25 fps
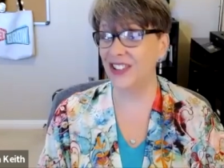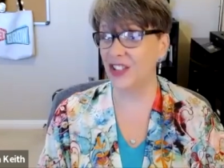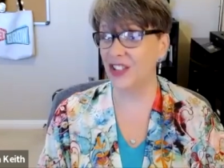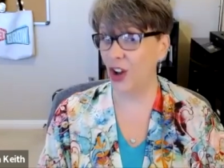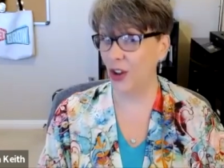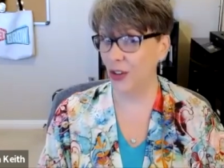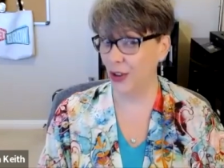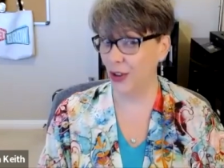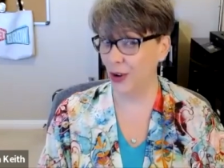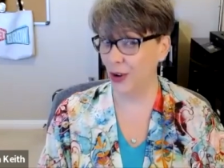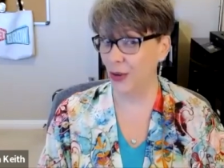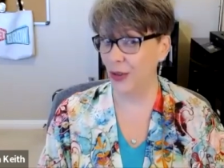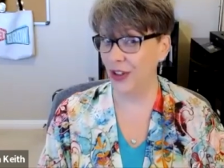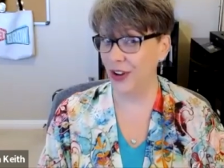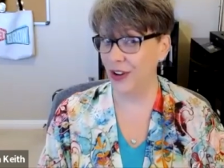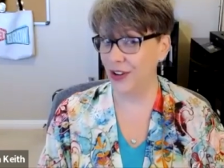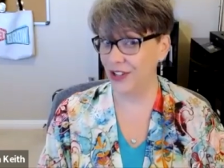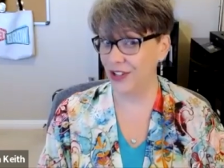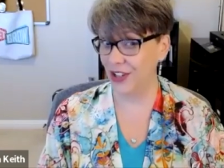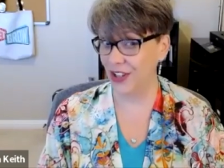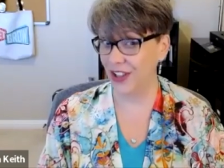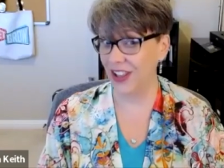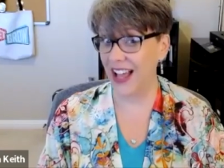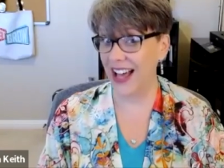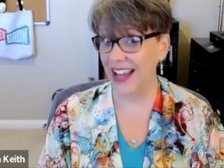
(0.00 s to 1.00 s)
although there's
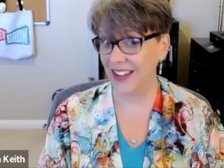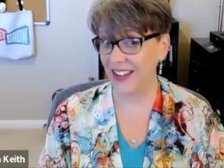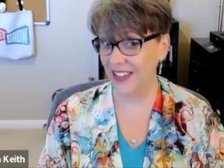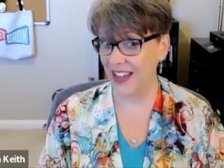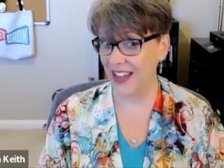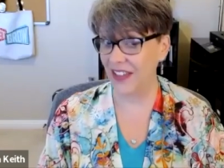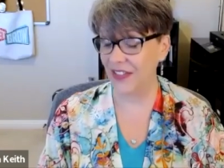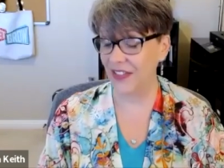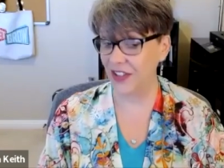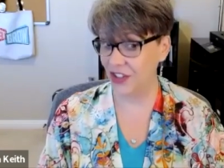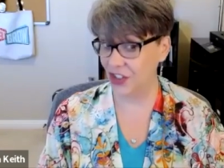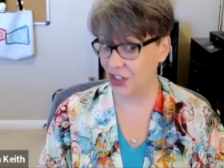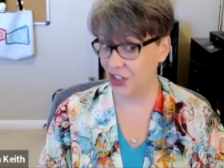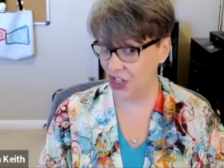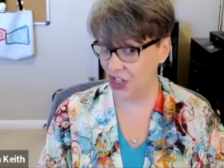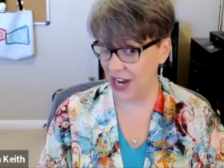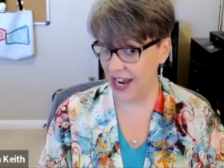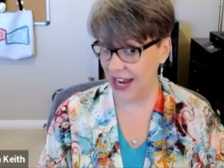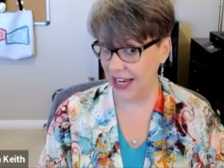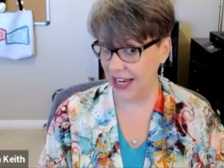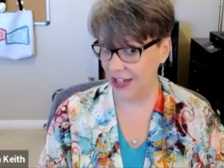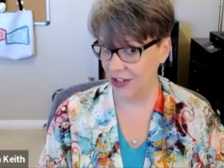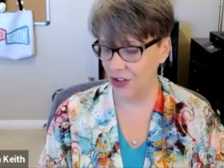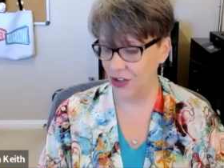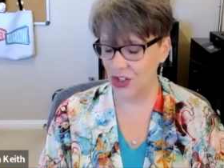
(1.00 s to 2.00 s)
a lot of that that's
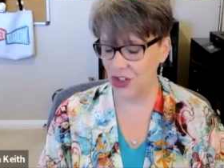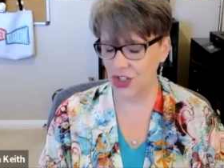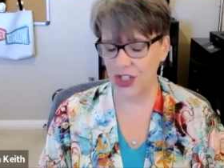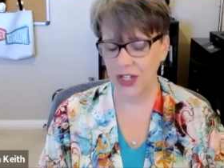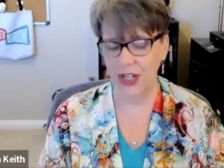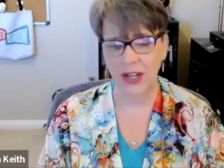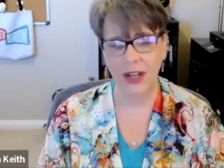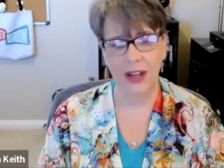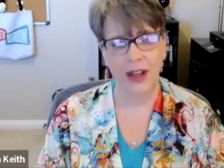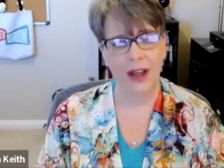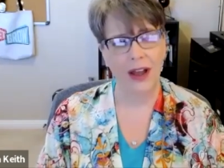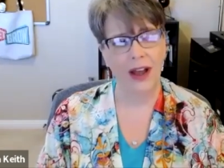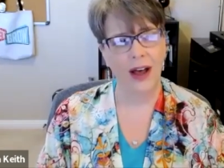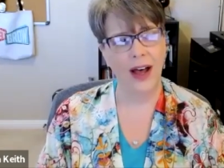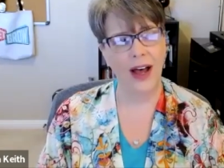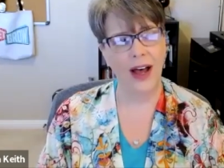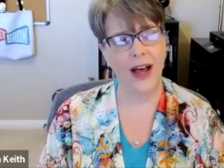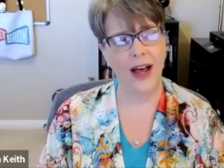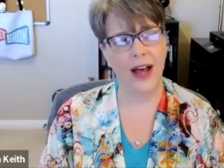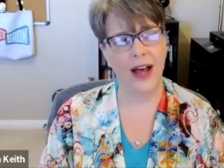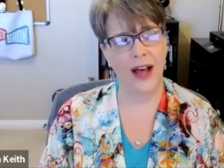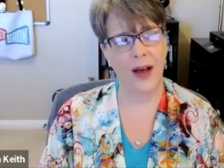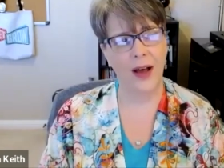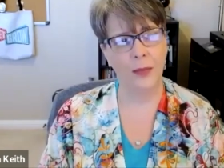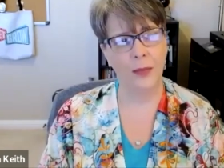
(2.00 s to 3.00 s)
changed.
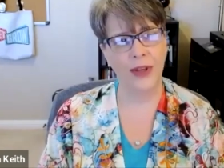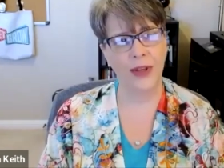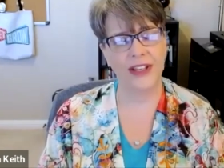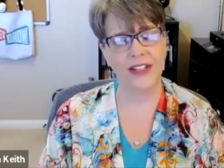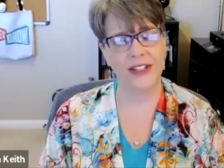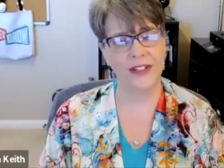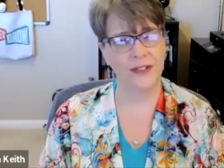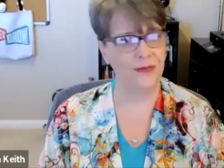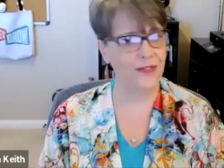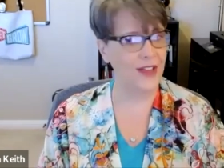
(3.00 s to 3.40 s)
Because if